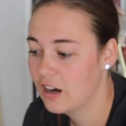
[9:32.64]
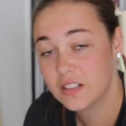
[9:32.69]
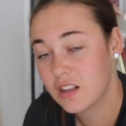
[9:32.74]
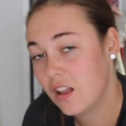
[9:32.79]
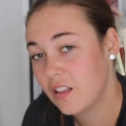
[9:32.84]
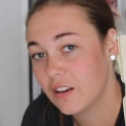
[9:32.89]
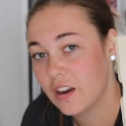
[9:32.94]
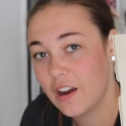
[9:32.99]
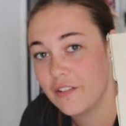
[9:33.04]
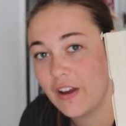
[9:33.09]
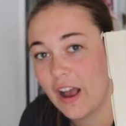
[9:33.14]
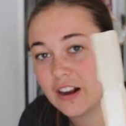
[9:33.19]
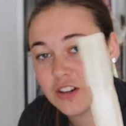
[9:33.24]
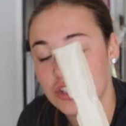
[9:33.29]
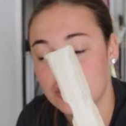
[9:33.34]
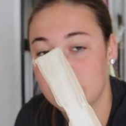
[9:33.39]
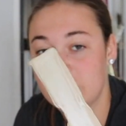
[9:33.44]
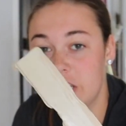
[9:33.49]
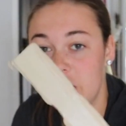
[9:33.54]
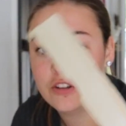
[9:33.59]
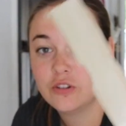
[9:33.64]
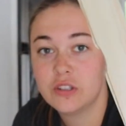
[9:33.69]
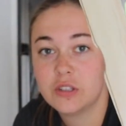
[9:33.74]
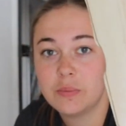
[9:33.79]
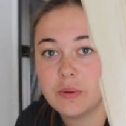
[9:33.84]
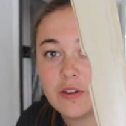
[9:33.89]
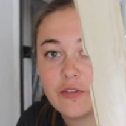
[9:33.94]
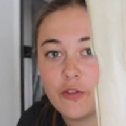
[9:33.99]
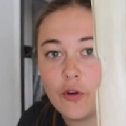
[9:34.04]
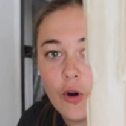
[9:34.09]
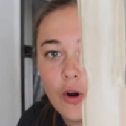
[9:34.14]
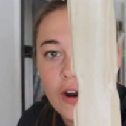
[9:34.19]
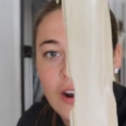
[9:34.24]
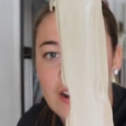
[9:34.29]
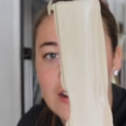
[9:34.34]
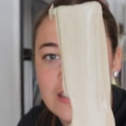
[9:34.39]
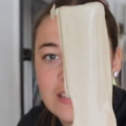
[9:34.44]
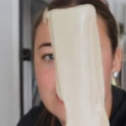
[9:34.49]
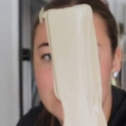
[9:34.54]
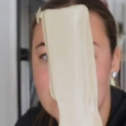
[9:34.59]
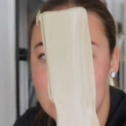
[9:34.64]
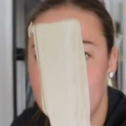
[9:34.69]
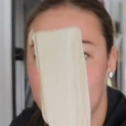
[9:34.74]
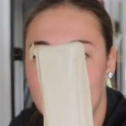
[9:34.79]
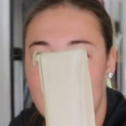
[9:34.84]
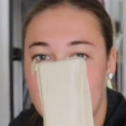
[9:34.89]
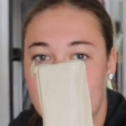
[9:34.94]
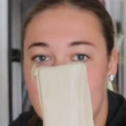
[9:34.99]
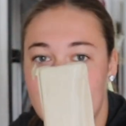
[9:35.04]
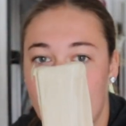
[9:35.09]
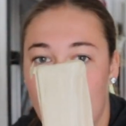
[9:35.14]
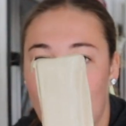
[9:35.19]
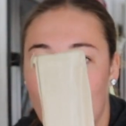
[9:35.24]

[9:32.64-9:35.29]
This color I've actually used before. It's like an